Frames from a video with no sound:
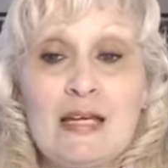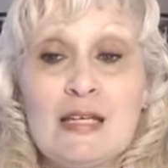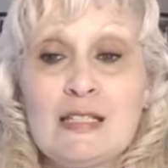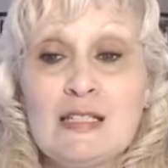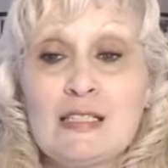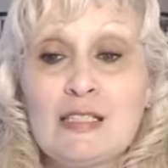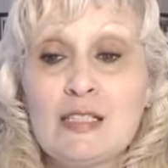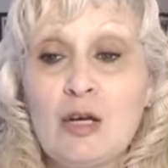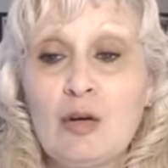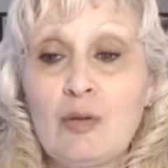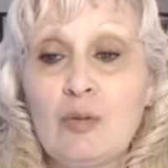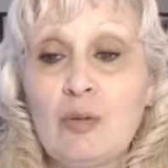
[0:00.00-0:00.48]

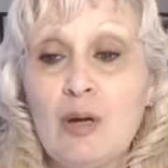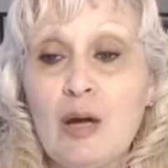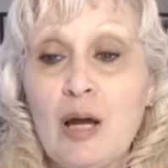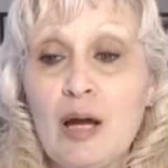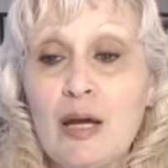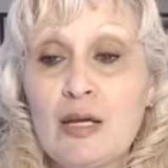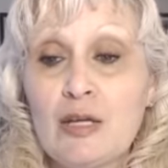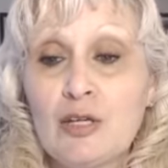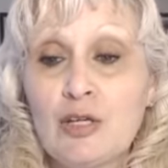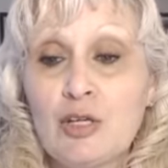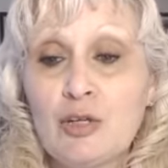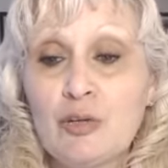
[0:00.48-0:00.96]
So
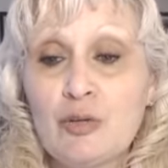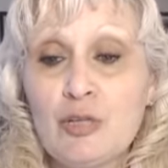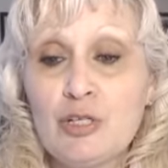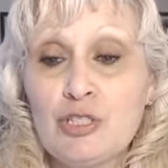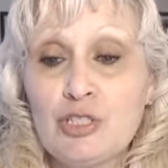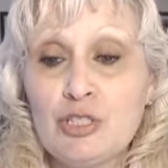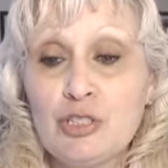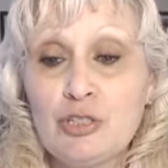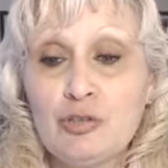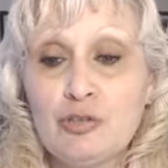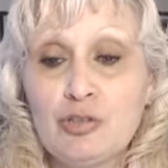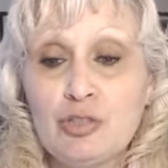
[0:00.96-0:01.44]
I
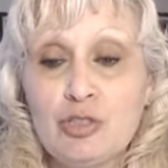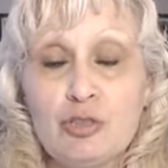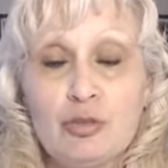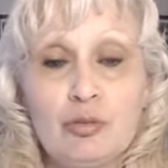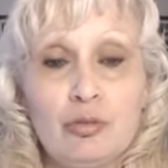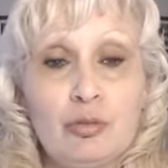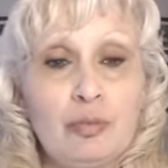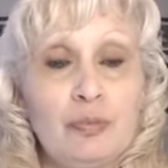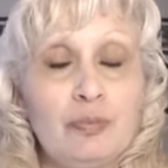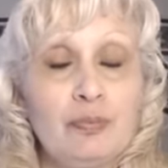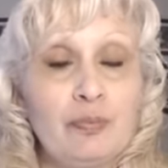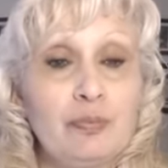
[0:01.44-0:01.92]
encourage you
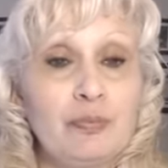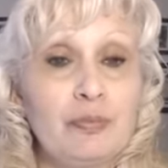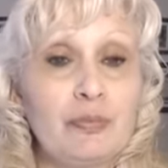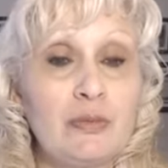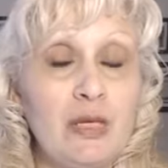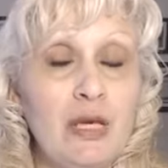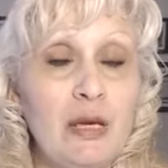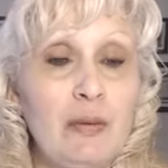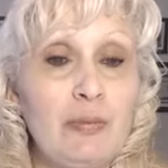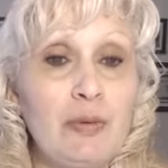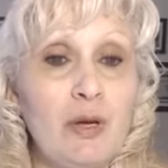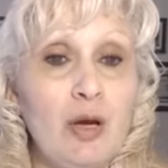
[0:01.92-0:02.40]
to
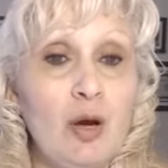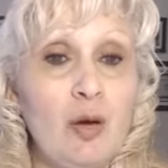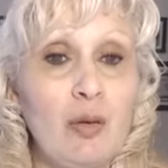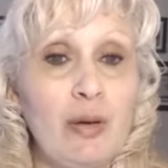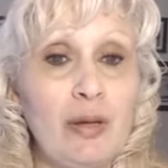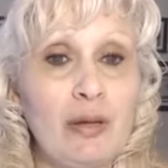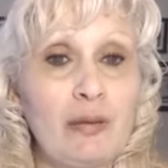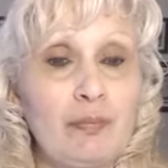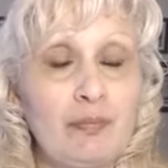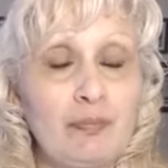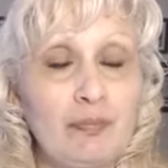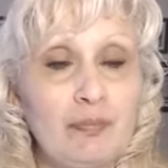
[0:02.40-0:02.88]
keep
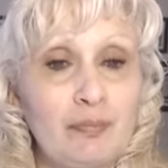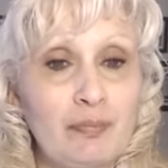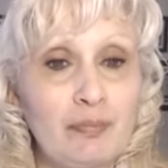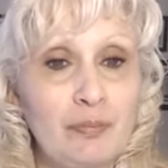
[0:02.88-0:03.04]
going.